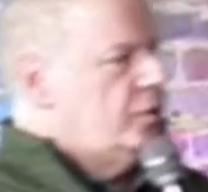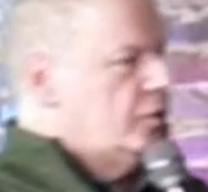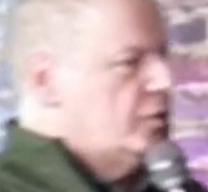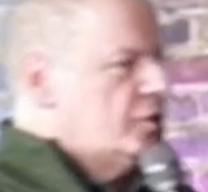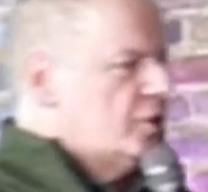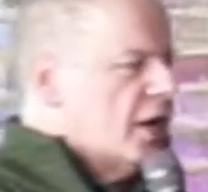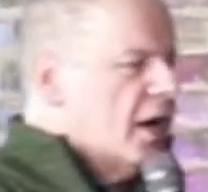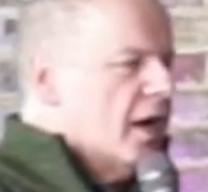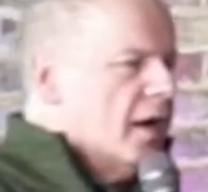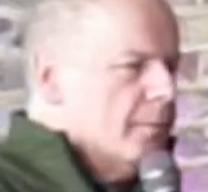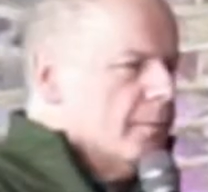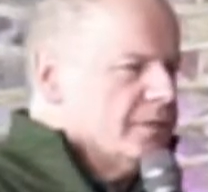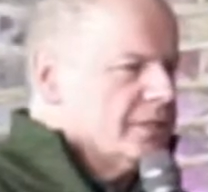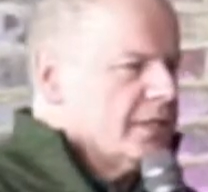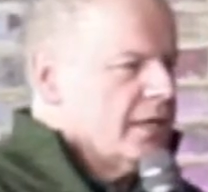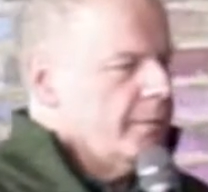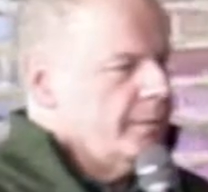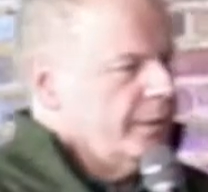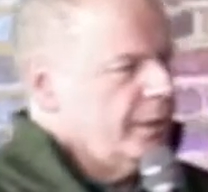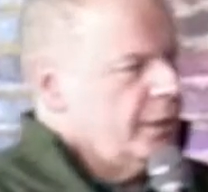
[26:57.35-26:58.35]
jobs
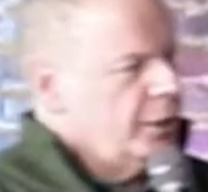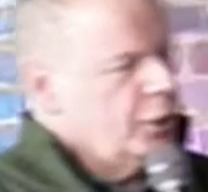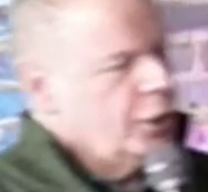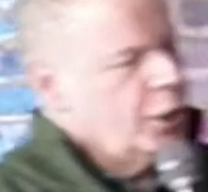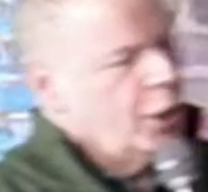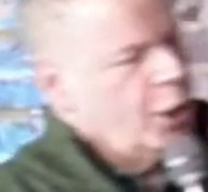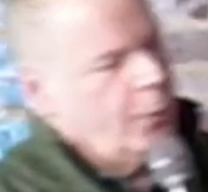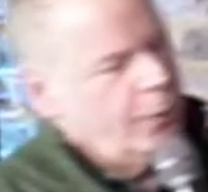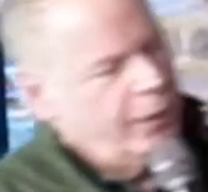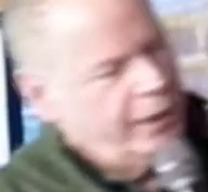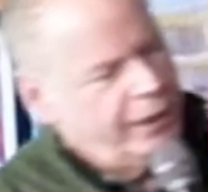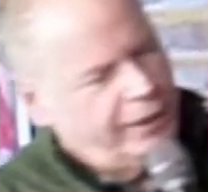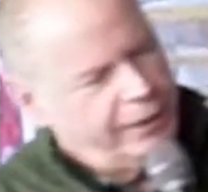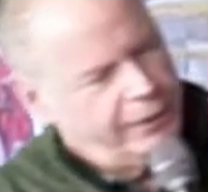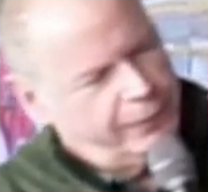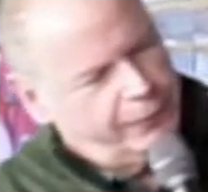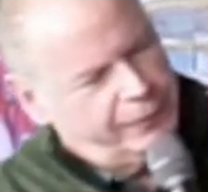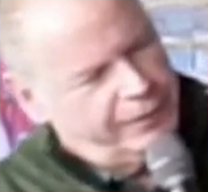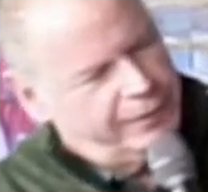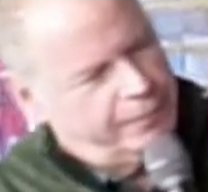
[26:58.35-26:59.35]
coming and going,
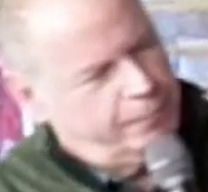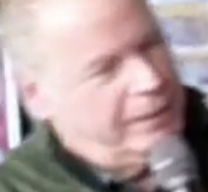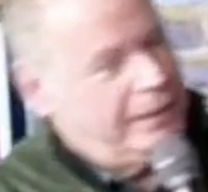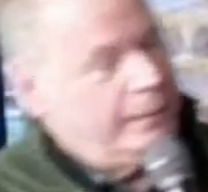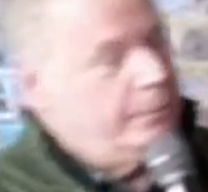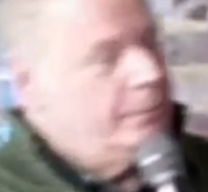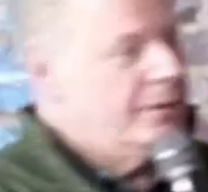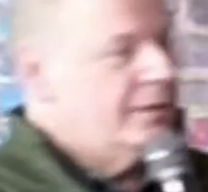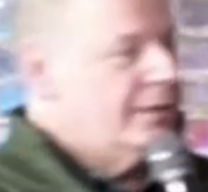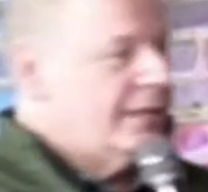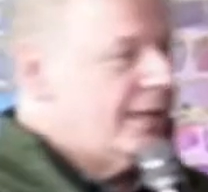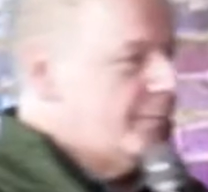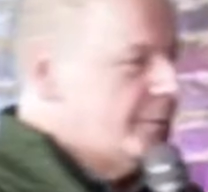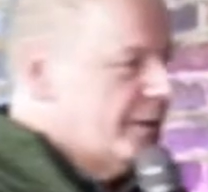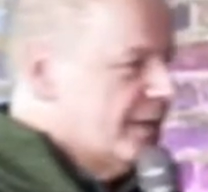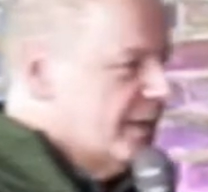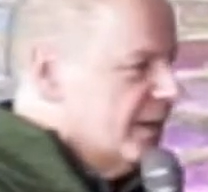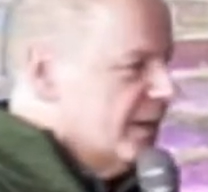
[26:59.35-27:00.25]
with people coming and